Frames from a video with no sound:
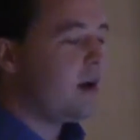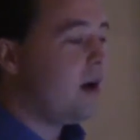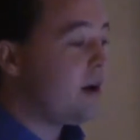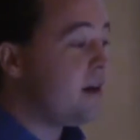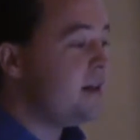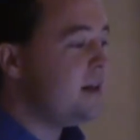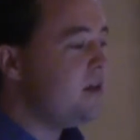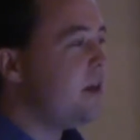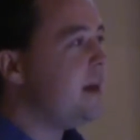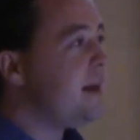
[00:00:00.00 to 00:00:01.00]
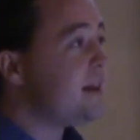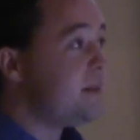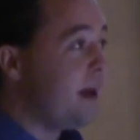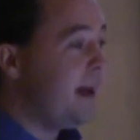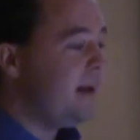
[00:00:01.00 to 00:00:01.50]
are continually
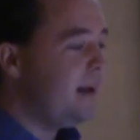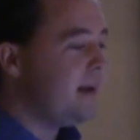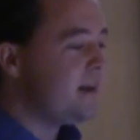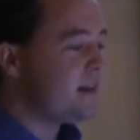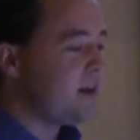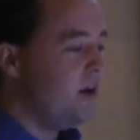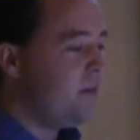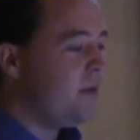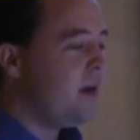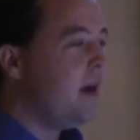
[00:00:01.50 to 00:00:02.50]
expanding in scope.